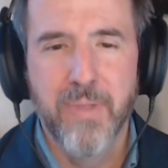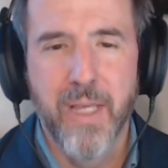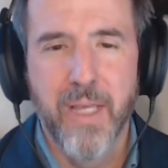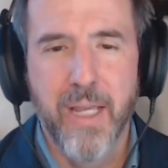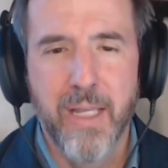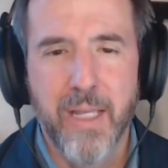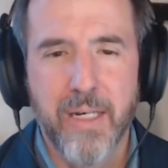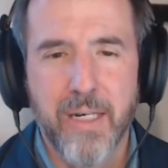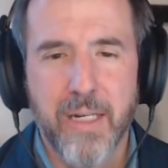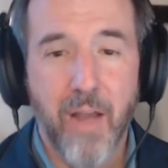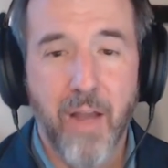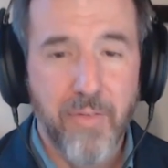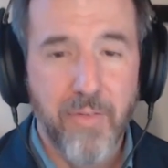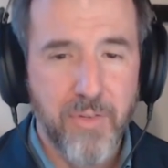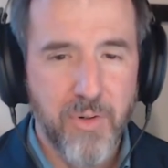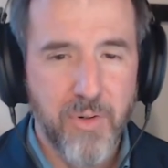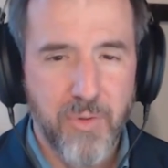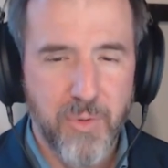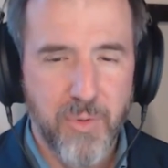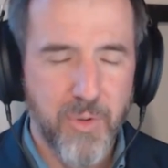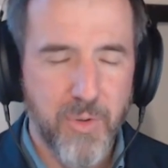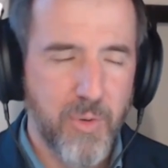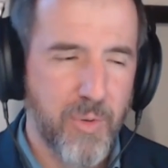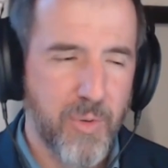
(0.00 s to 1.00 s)
And
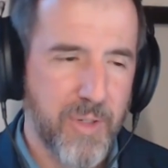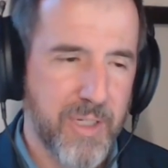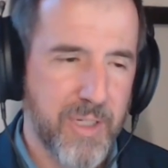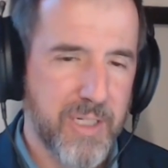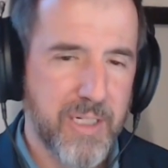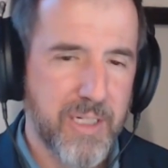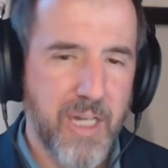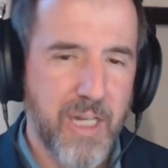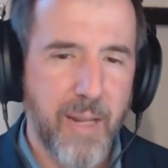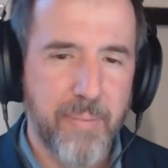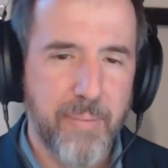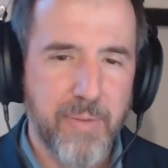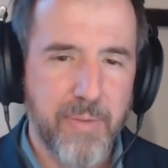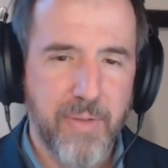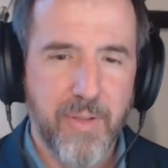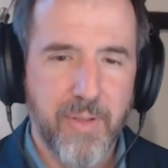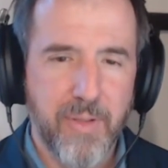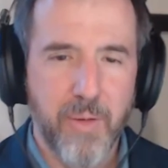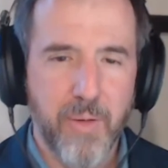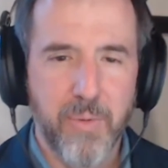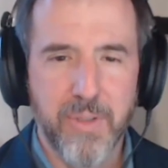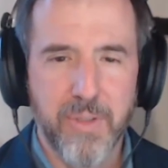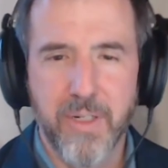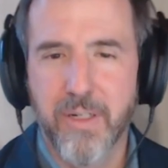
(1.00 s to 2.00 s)
after the recording stopped,
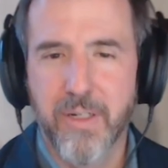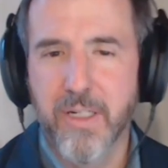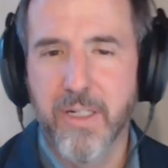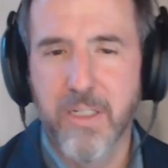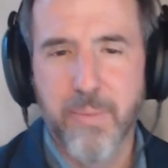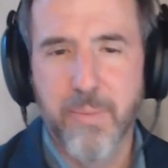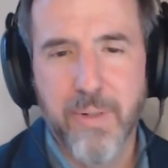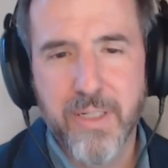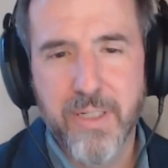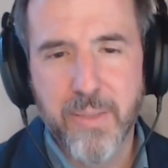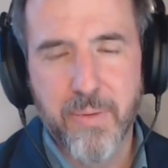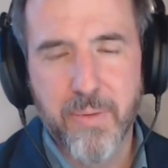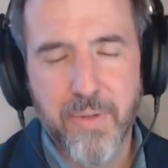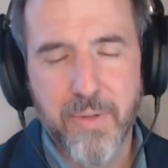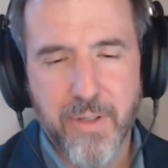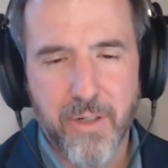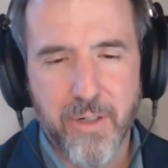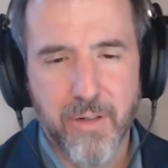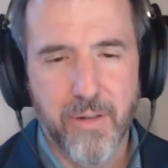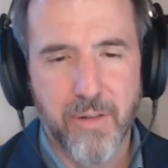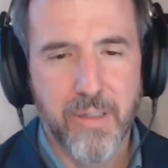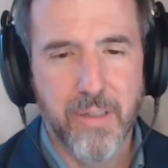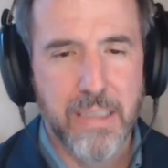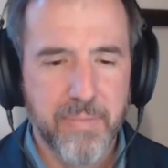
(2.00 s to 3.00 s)
they were telling us about some of
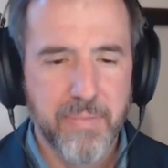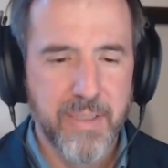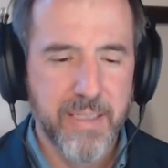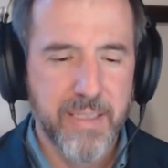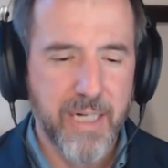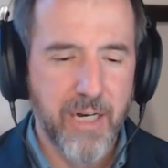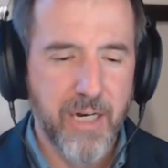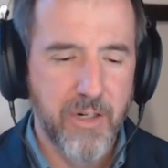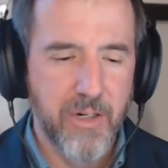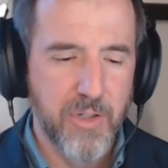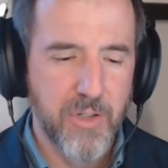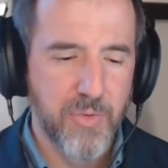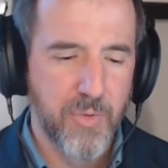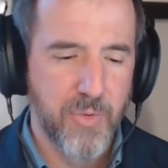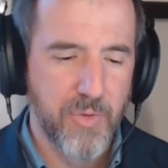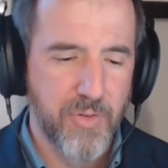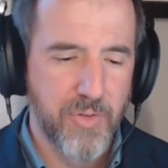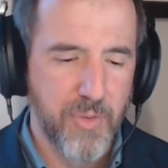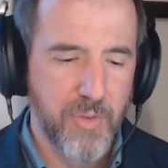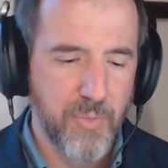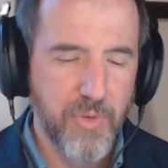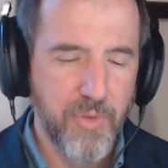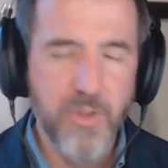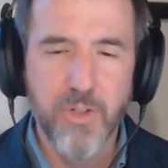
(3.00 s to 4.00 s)
their desires for
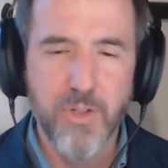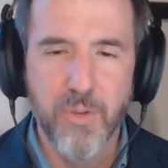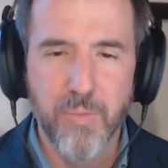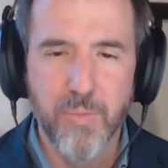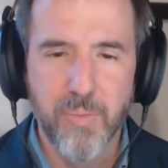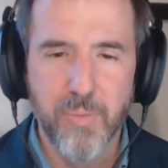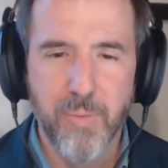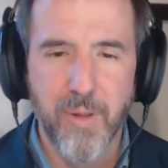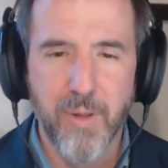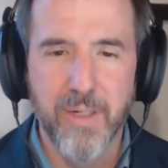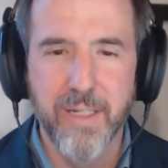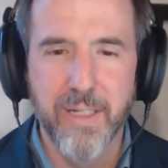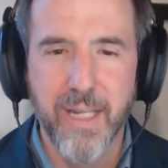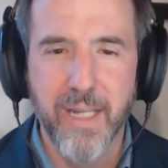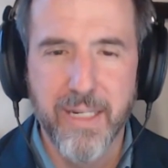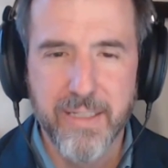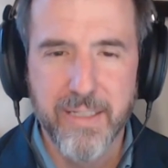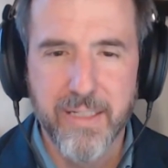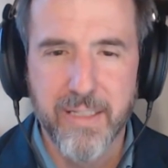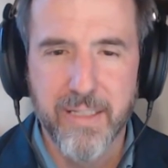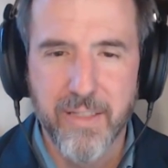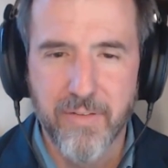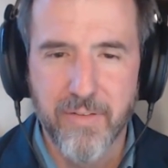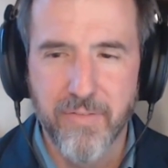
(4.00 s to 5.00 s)
some future podcasts
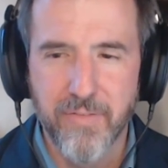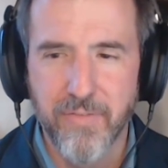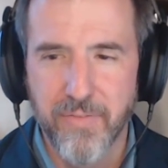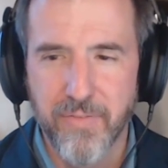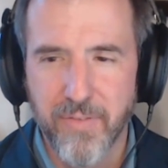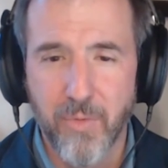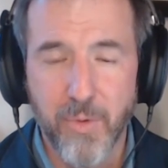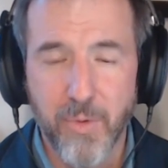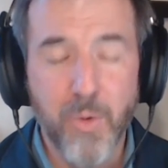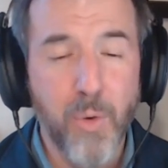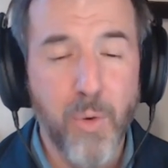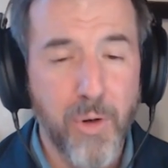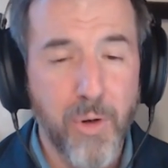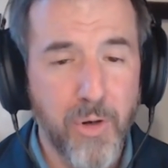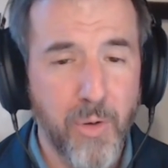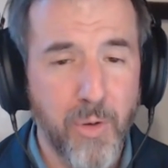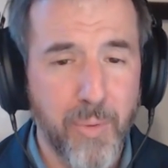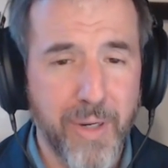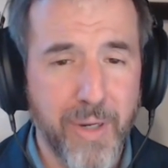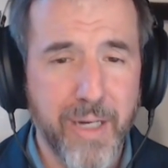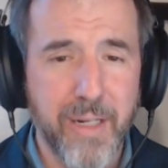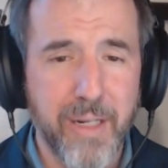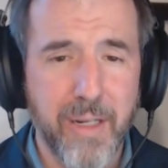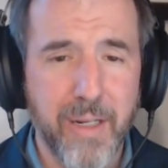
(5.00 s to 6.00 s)
that they've recorded
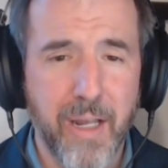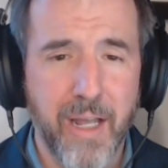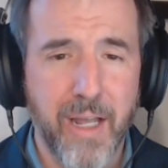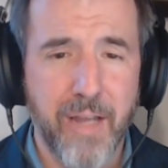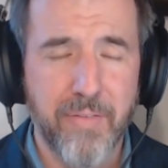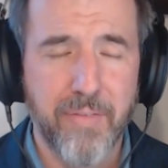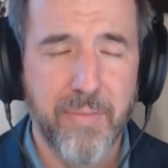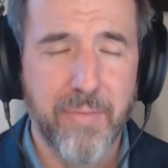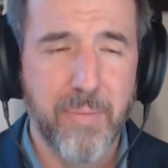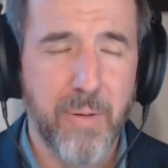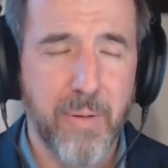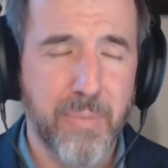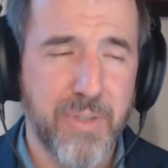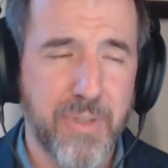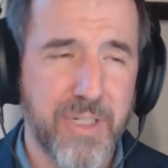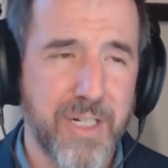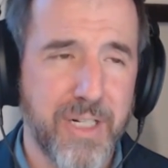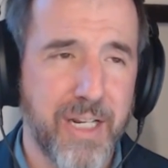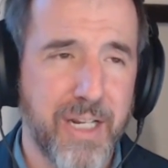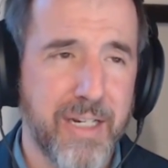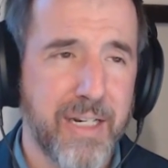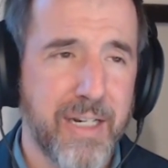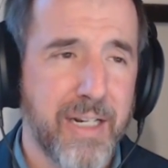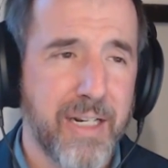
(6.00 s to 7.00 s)
already. I haven't published
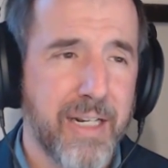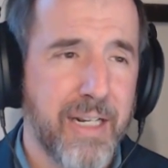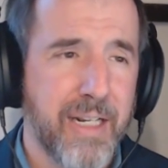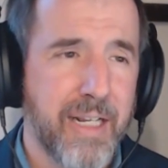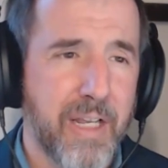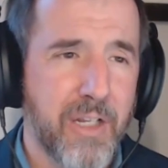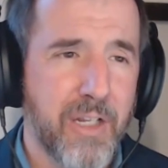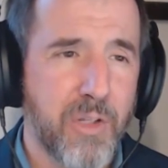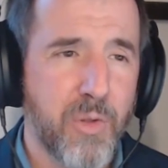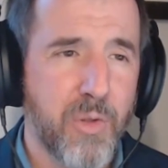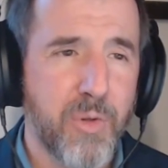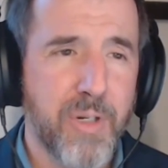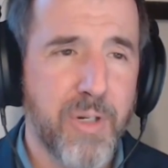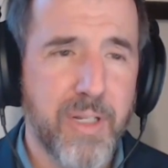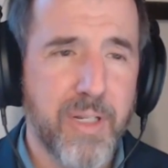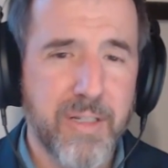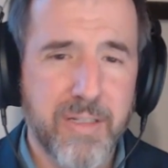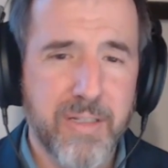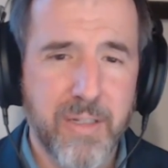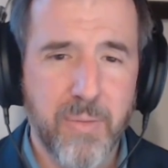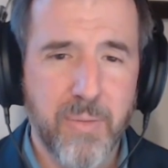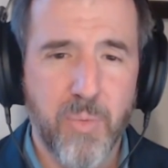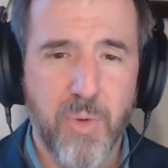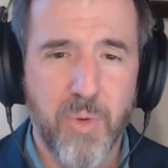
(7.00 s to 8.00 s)
yet, including
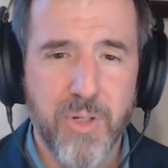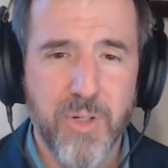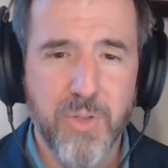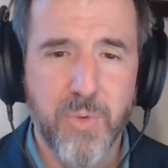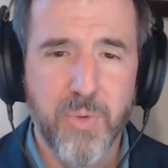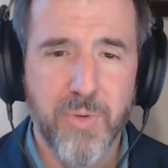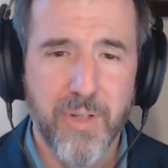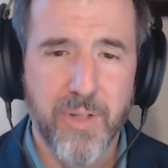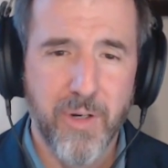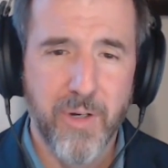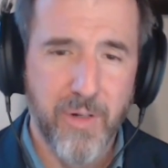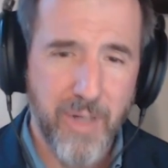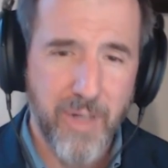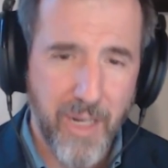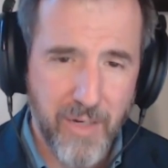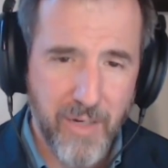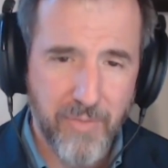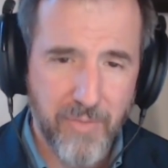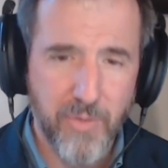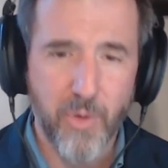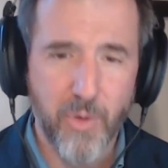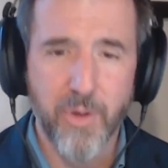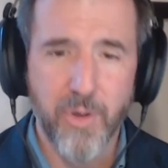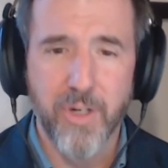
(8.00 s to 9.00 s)
some ones where they're kind
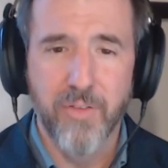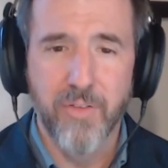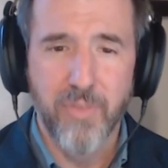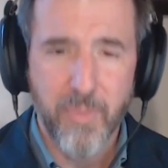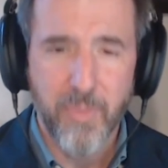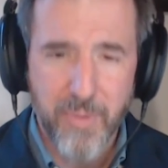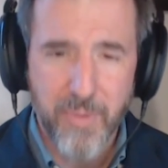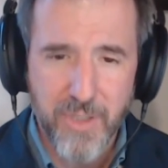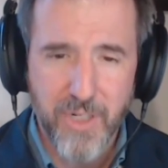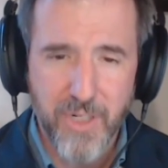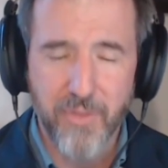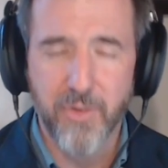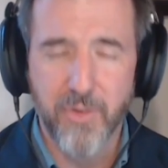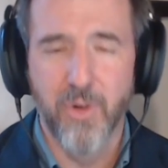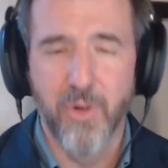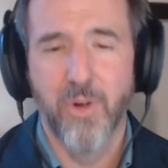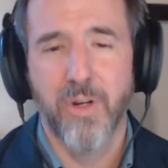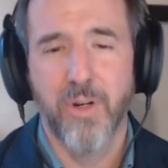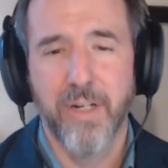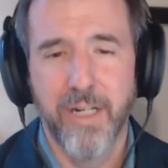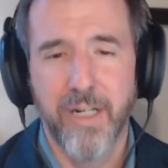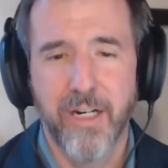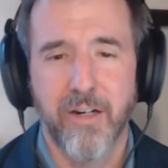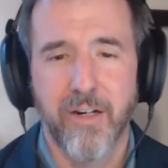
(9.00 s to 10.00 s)
of learning from each other
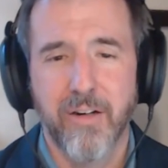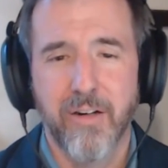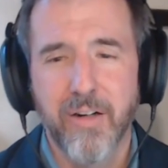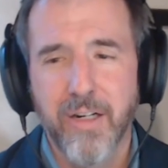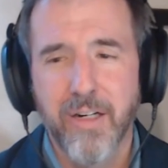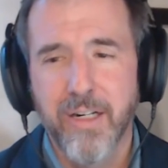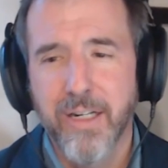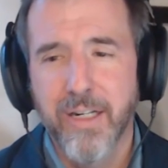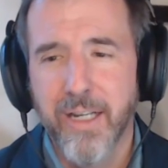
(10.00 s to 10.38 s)
on air.